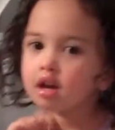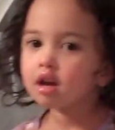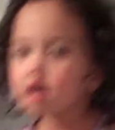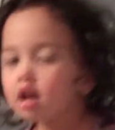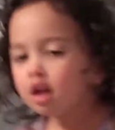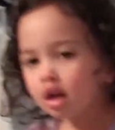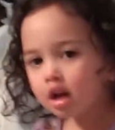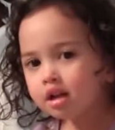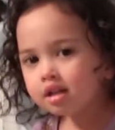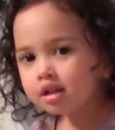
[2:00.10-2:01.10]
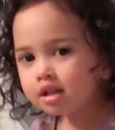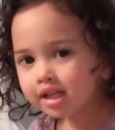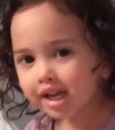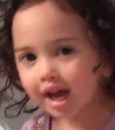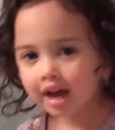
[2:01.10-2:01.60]
You want to see the movie?
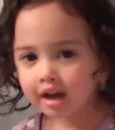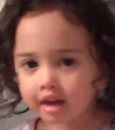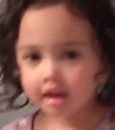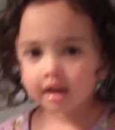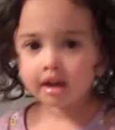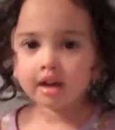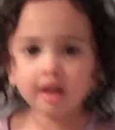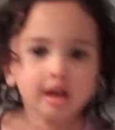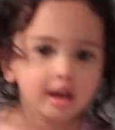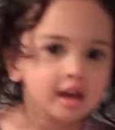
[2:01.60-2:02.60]
Yeah. But tell me what